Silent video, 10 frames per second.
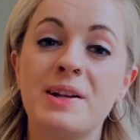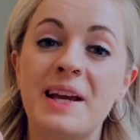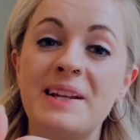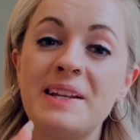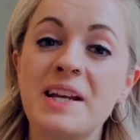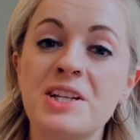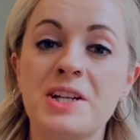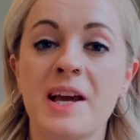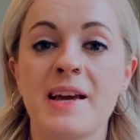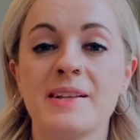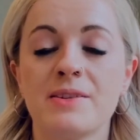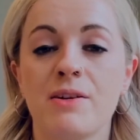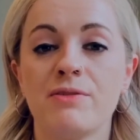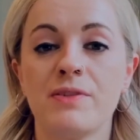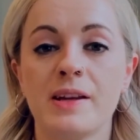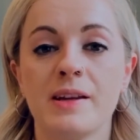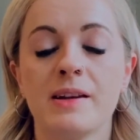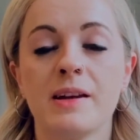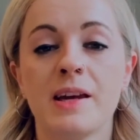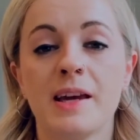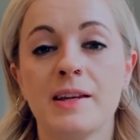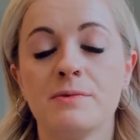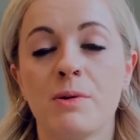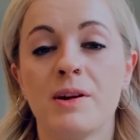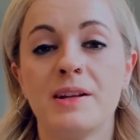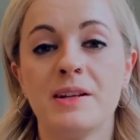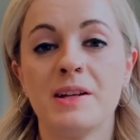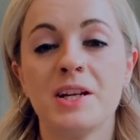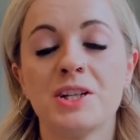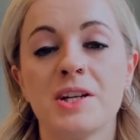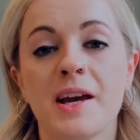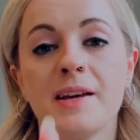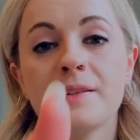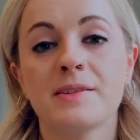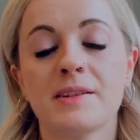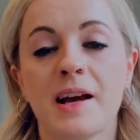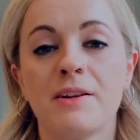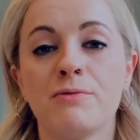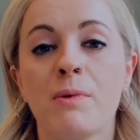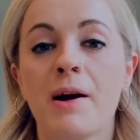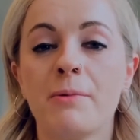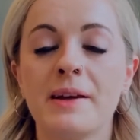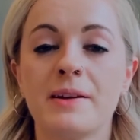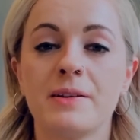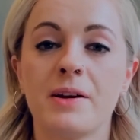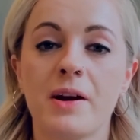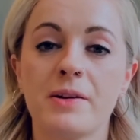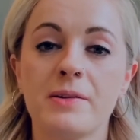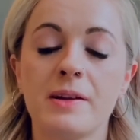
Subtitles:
initiates our feet. His word initiates kind of where we can go.